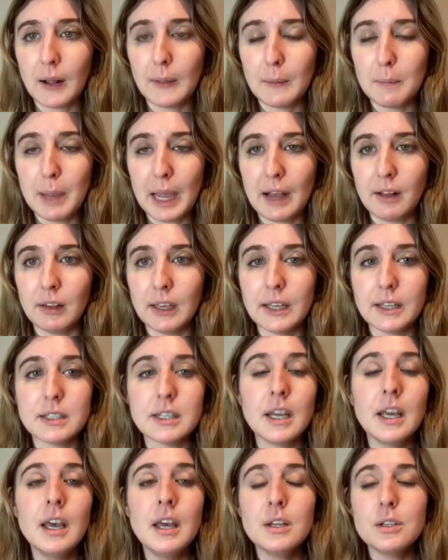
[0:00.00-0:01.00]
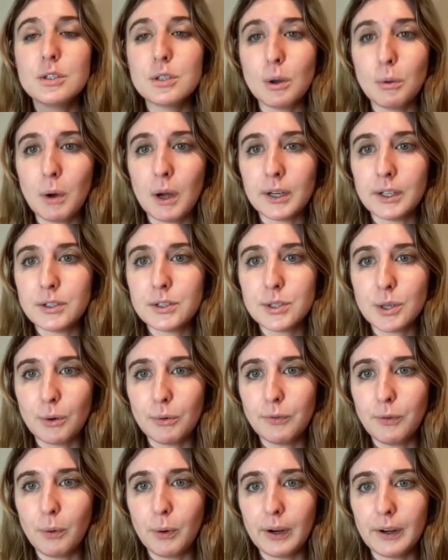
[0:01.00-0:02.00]
on the ballot, so on and
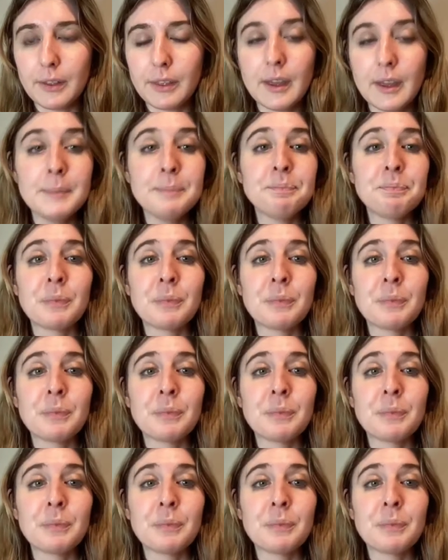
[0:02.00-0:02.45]
so forth.